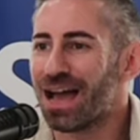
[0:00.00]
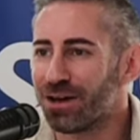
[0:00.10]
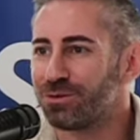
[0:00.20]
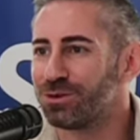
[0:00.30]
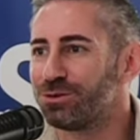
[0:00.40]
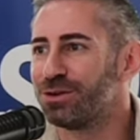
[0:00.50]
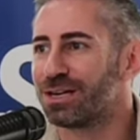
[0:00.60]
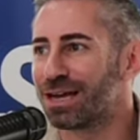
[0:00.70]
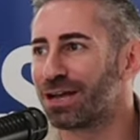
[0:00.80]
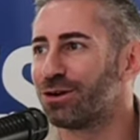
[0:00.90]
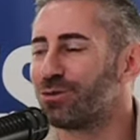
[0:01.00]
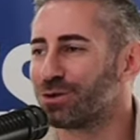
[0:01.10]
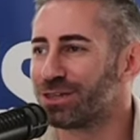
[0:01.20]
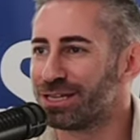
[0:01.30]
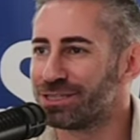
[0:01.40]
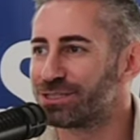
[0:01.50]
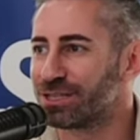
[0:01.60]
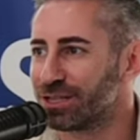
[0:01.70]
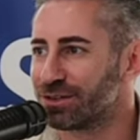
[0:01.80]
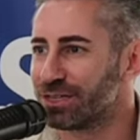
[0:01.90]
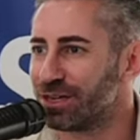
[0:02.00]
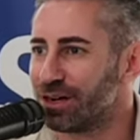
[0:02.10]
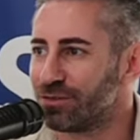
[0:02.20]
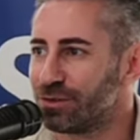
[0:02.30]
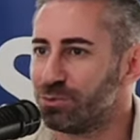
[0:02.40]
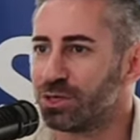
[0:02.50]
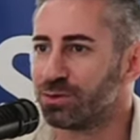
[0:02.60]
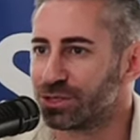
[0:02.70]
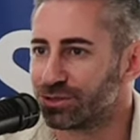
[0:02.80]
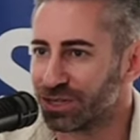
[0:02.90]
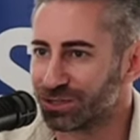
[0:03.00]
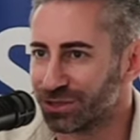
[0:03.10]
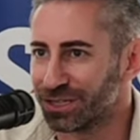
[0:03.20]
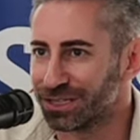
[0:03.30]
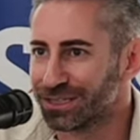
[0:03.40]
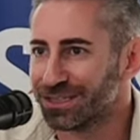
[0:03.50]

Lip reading: Have you gotten over the insecurity of the beer truck?